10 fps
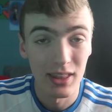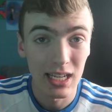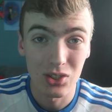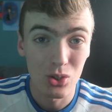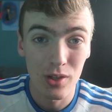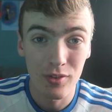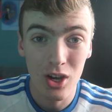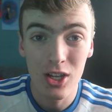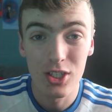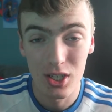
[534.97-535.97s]
that's all I've
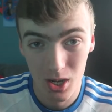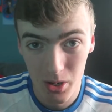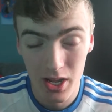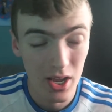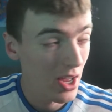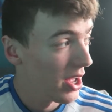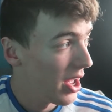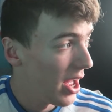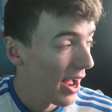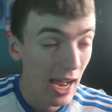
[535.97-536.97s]
got, so
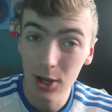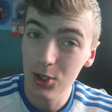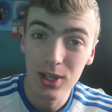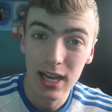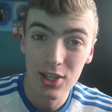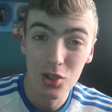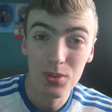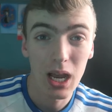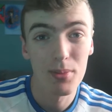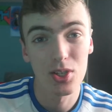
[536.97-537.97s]
I'll see you guys
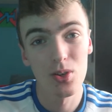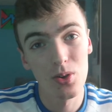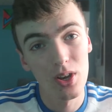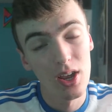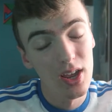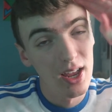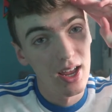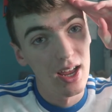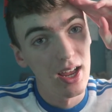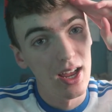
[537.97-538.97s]
sometime soon.
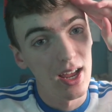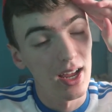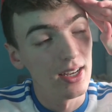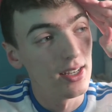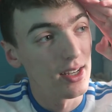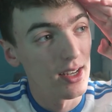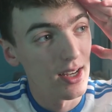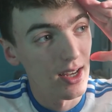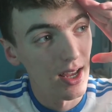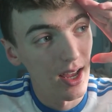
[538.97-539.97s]
And
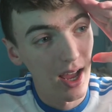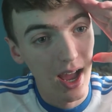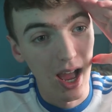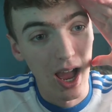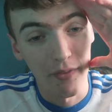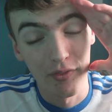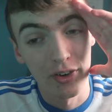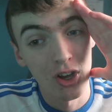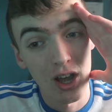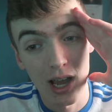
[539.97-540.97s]
I
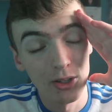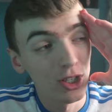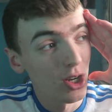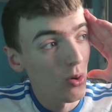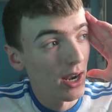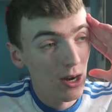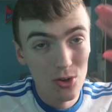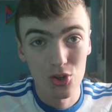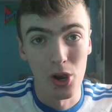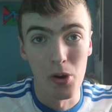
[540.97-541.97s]
forgot how to do an
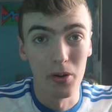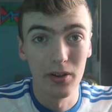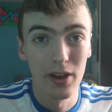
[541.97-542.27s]
outro.